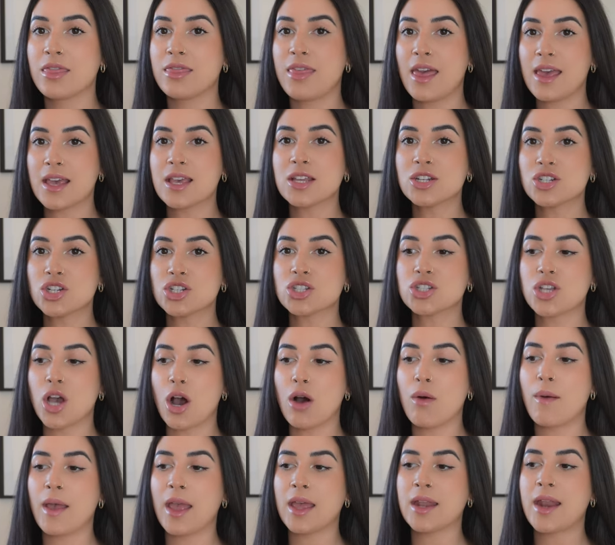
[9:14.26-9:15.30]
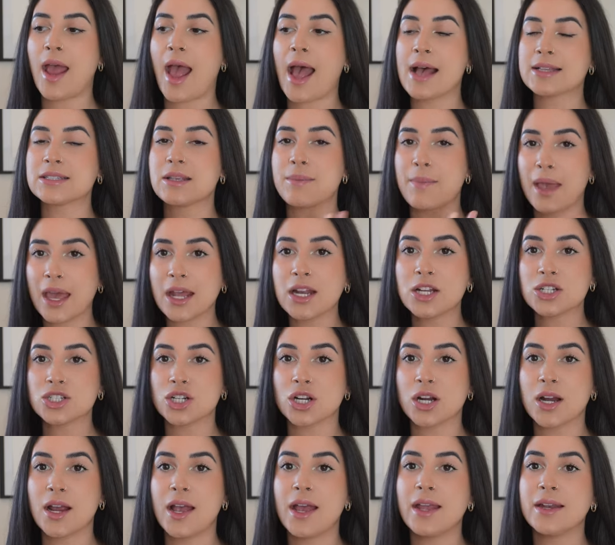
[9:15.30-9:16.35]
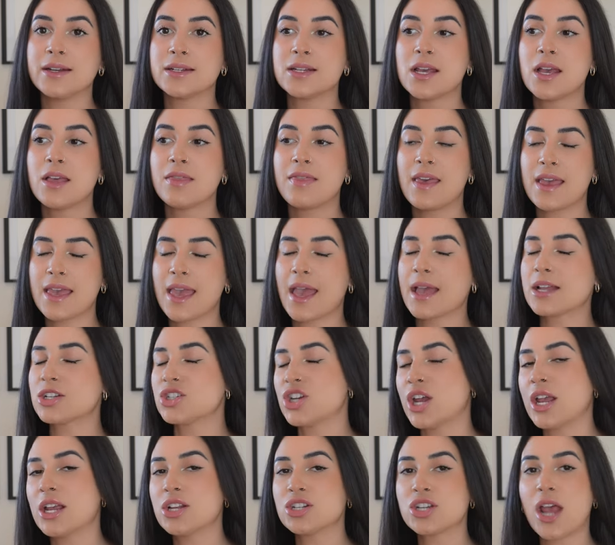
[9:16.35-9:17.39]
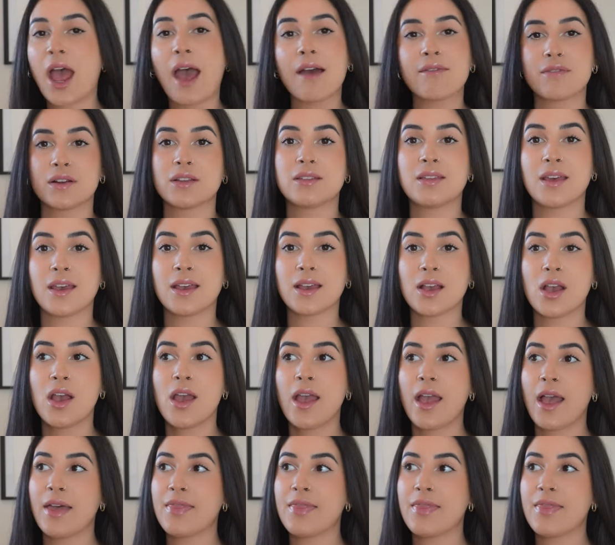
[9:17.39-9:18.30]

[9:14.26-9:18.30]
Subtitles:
they can just go in as a manager and they can't change everything.